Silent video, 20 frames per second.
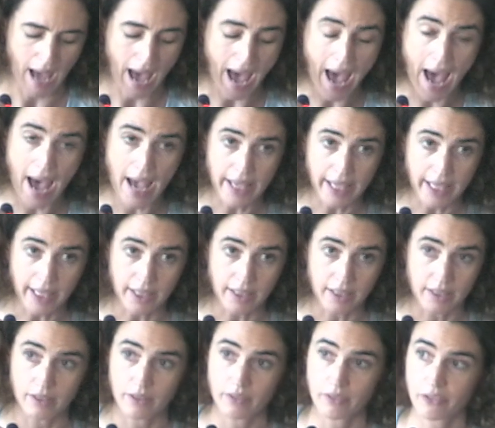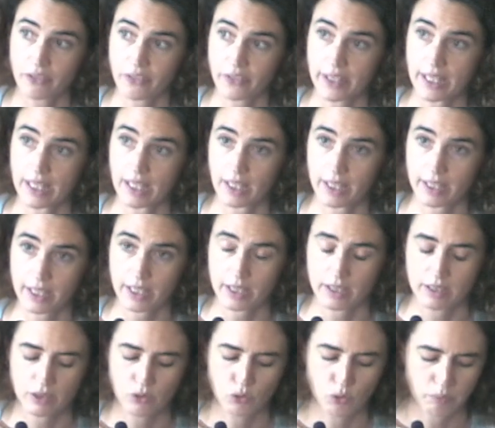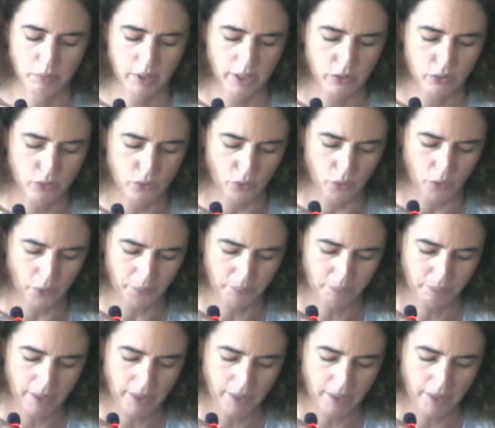I feel it to be true.